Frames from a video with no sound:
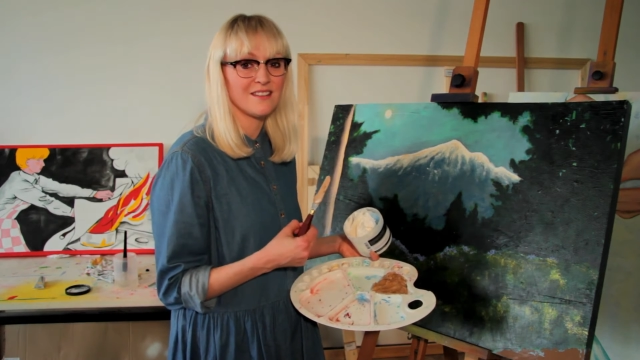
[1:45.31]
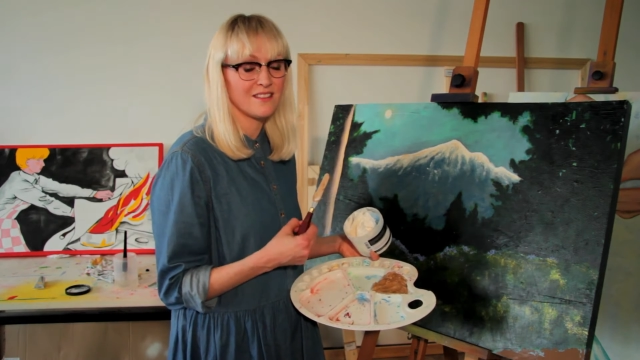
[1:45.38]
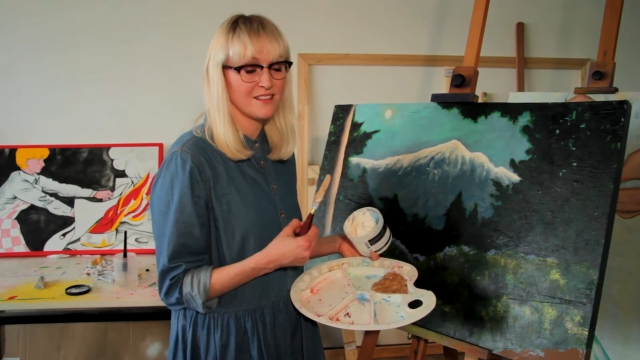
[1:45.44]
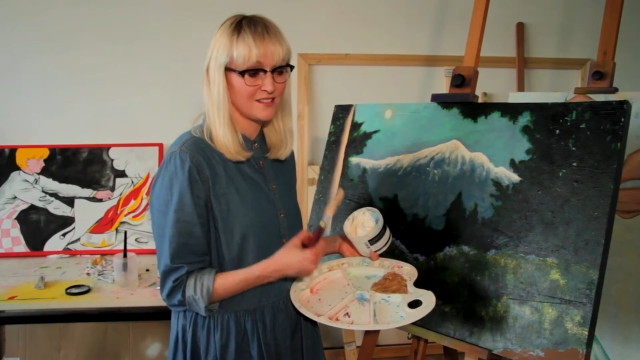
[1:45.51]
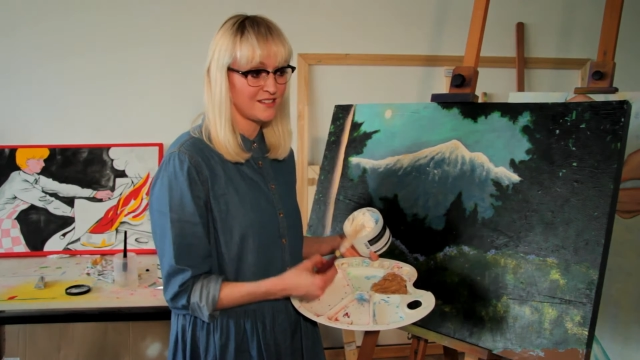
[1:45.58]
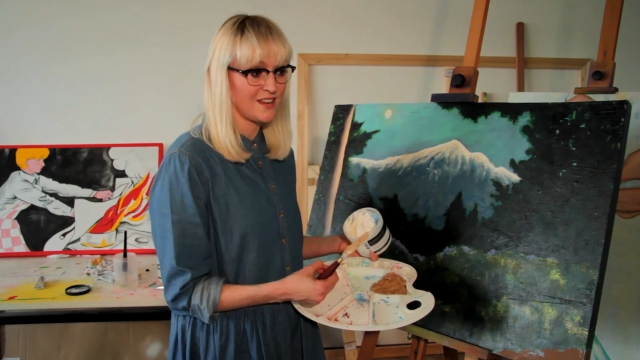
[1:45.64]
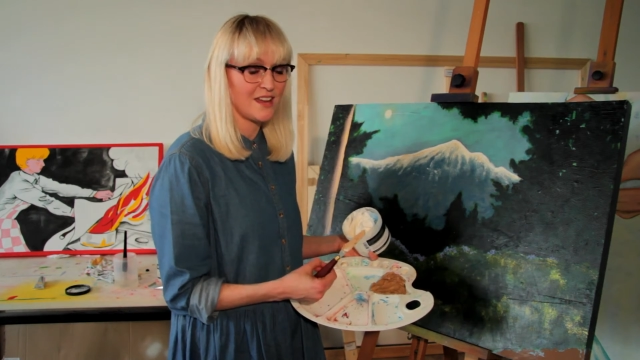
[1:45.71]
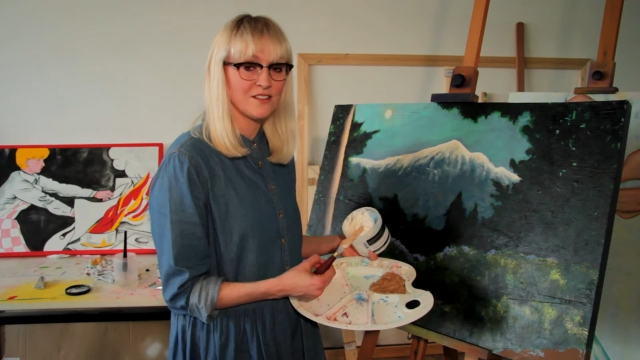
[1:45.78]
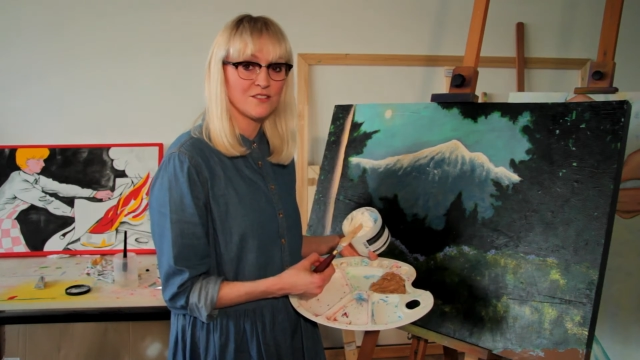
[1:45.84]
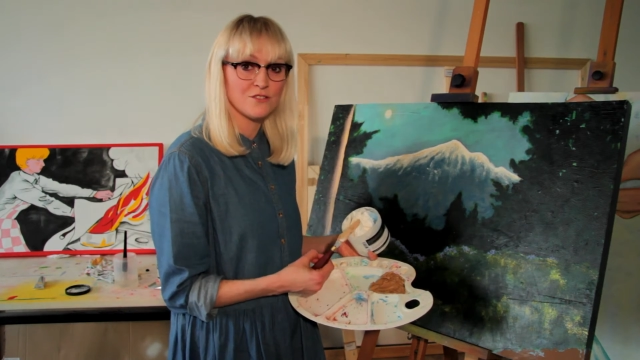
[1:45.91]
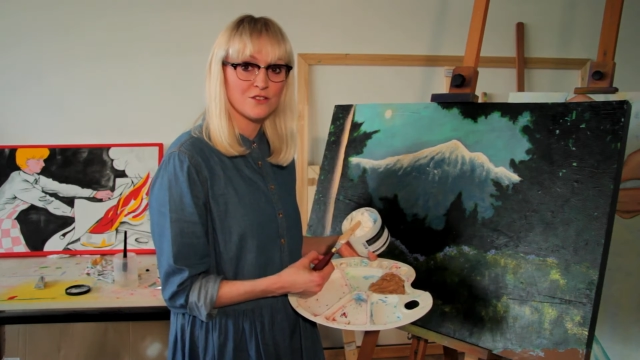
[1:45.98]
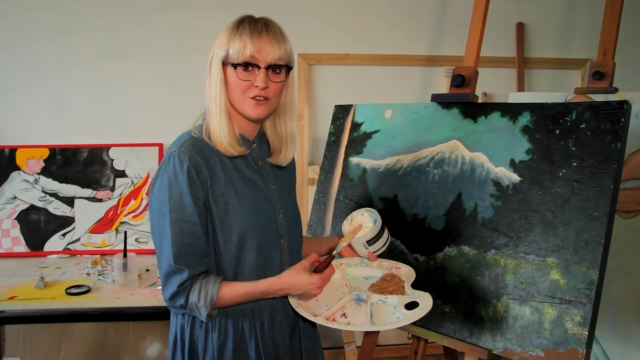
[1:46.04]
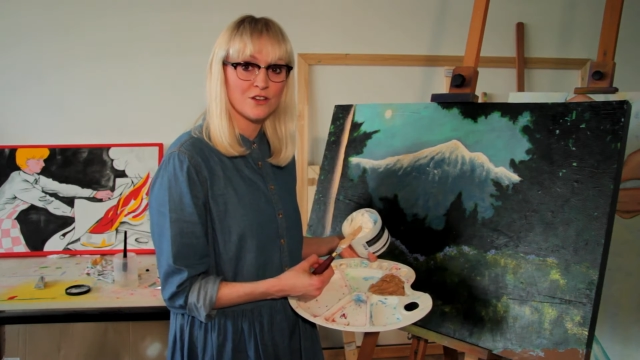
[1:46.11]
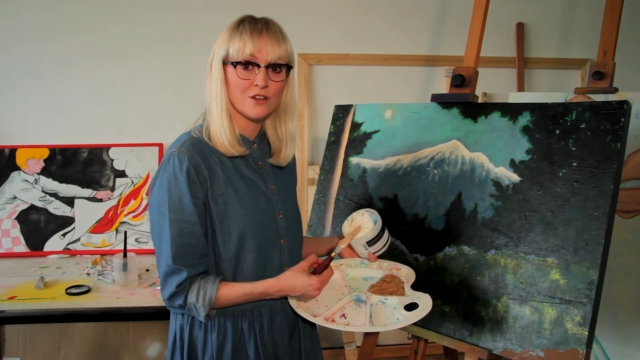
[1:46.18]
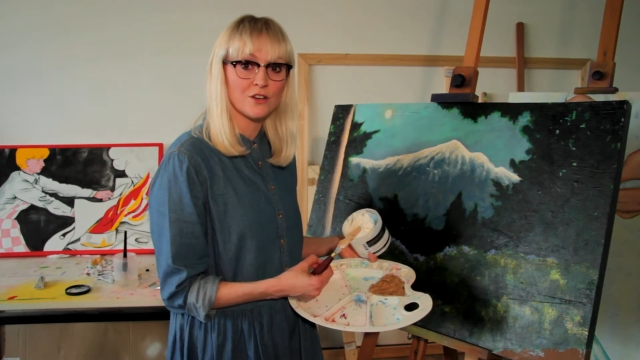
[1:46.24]
this tends
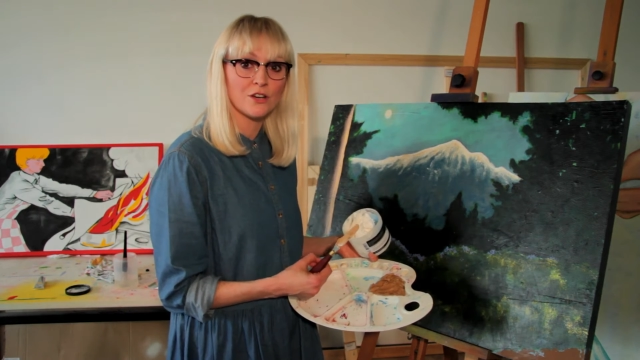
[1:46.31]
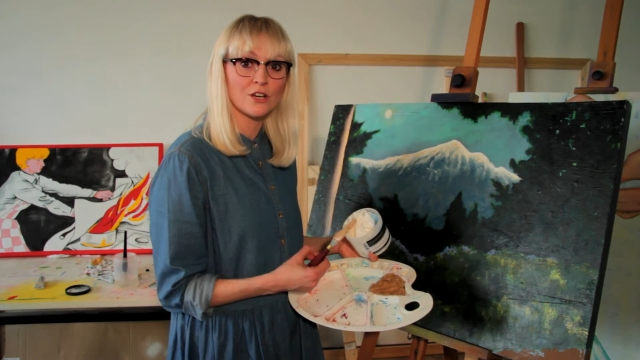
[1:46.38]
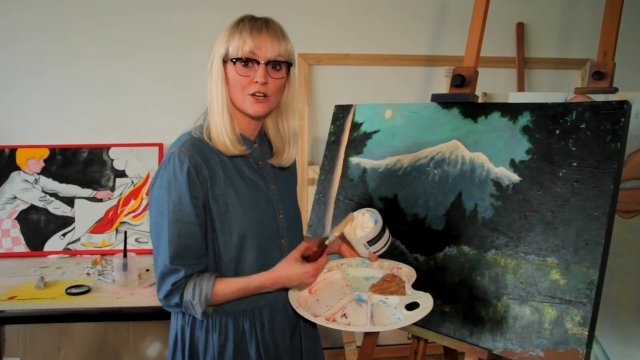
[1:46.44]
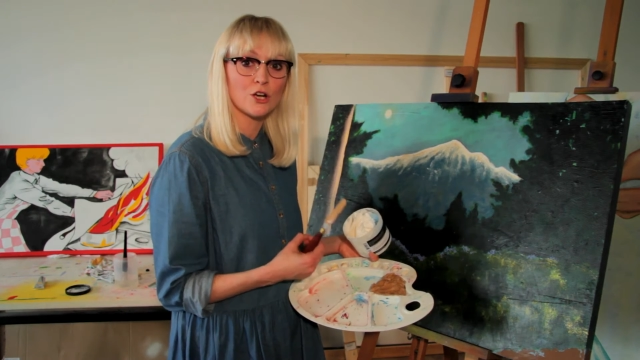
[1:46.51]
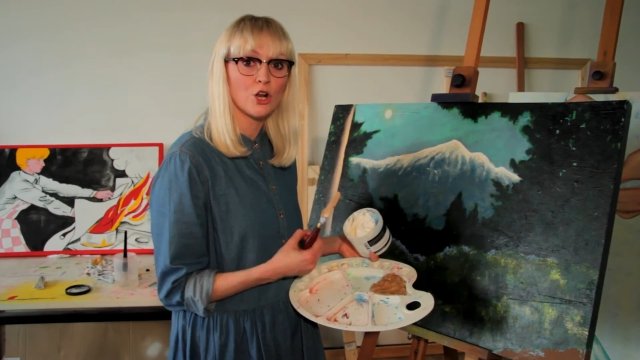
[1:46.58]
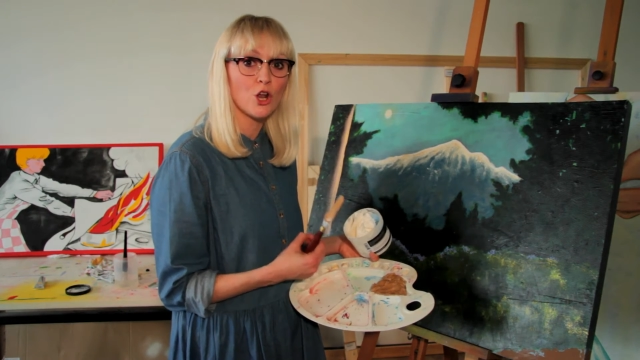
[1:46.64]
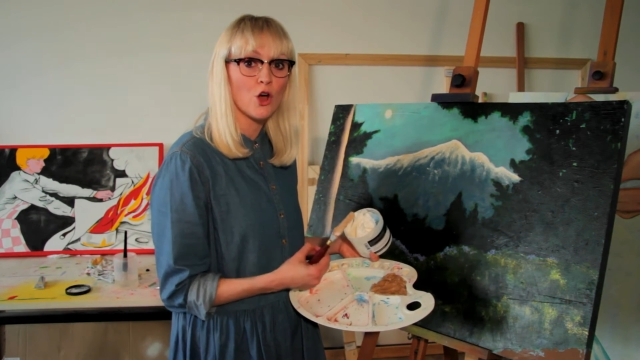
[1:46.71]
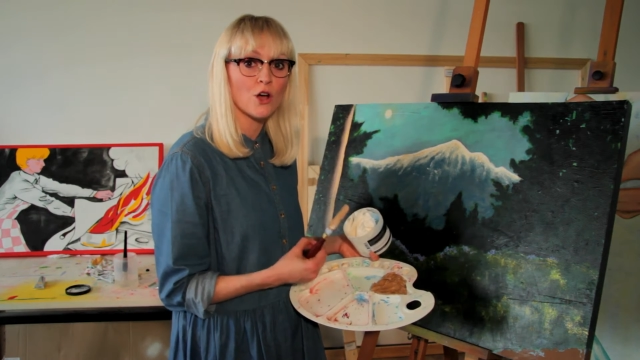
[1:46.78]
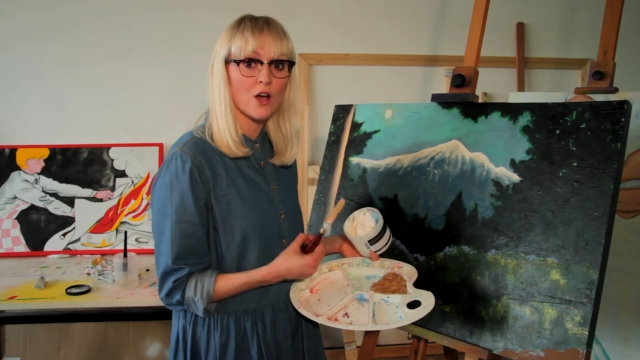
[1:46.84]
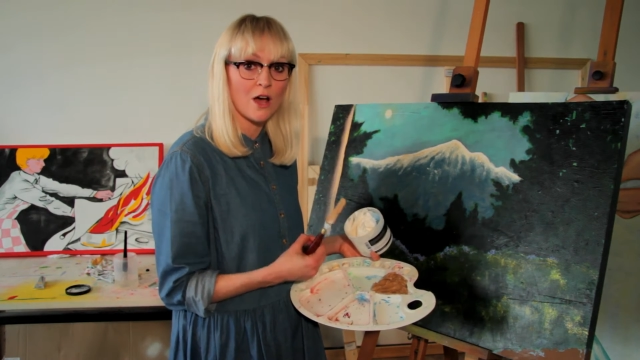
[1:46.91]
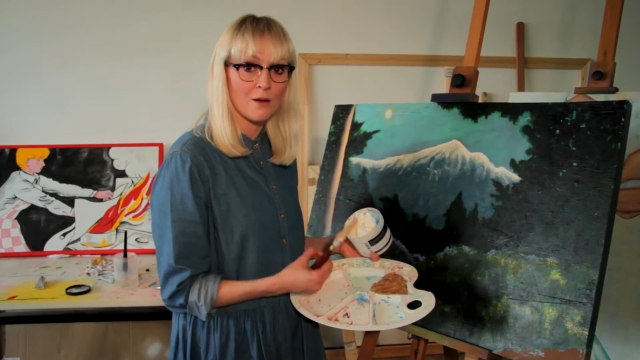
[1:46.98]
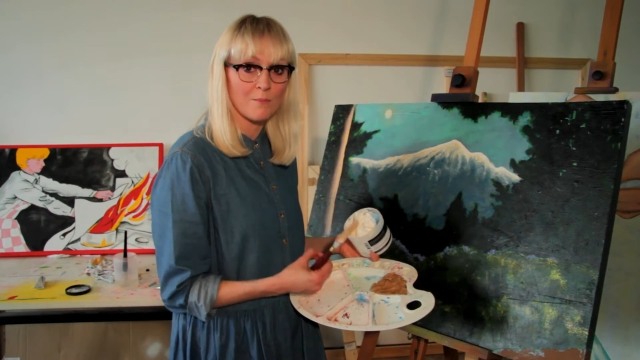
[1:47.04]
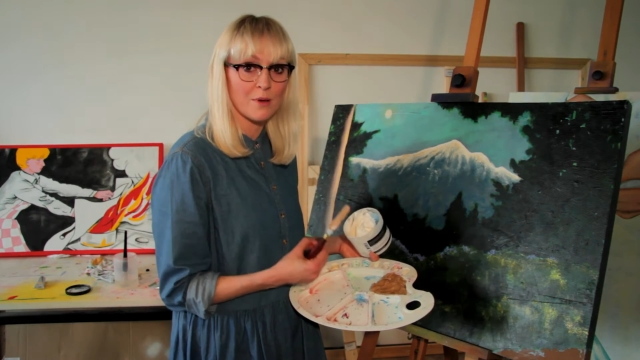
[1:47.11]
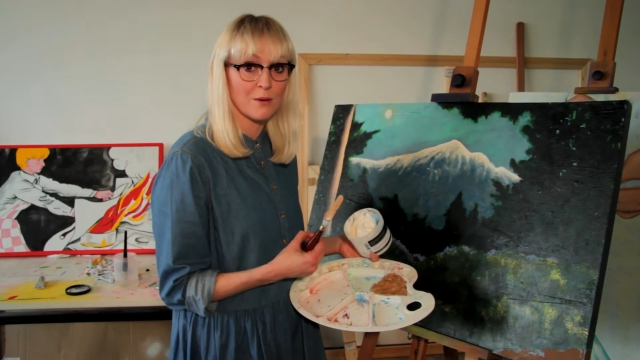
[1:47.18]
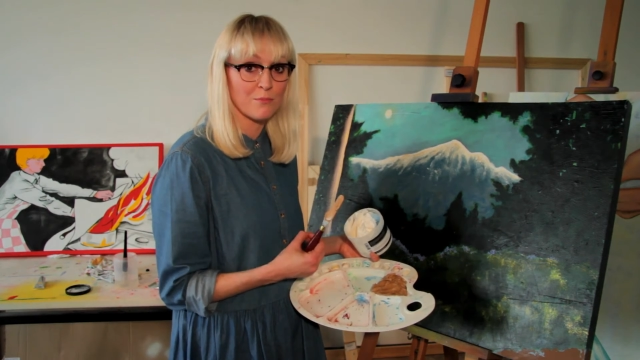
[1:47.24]
to clog
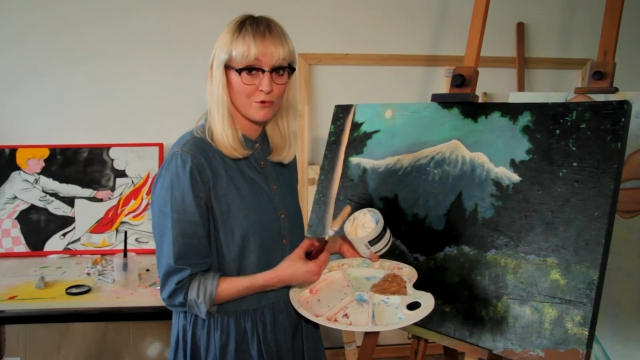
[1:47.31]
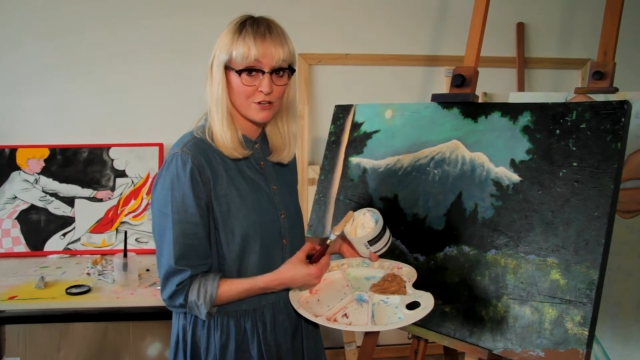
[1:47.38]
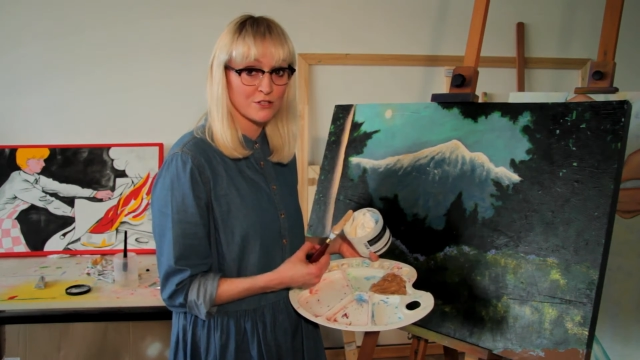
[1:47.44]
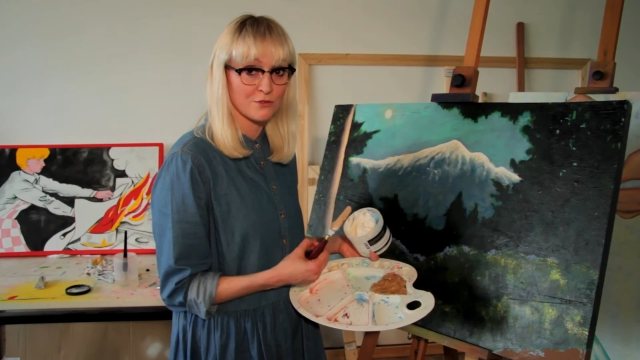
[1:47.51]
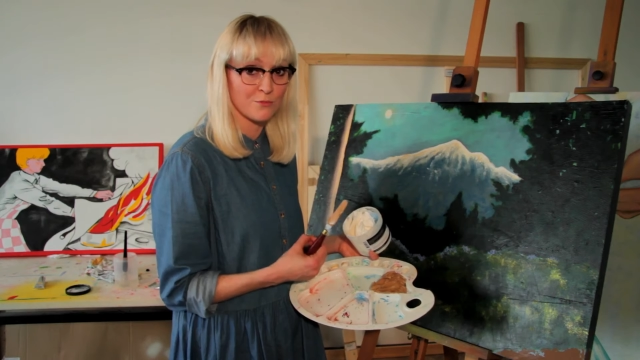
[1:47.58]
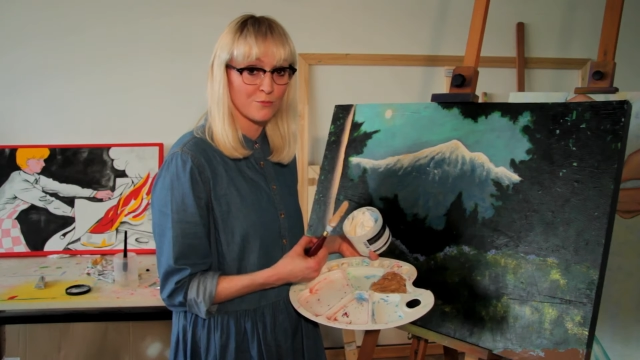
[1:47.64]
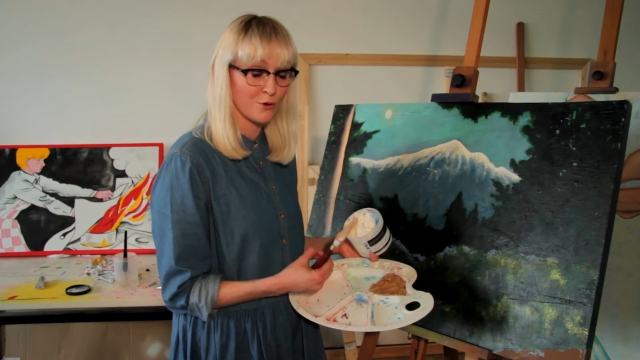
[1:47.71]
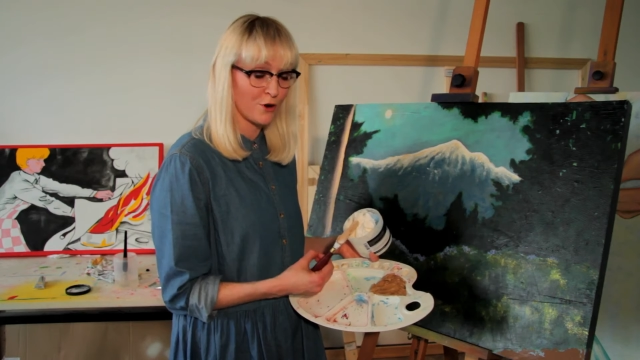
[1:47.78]
up a bristle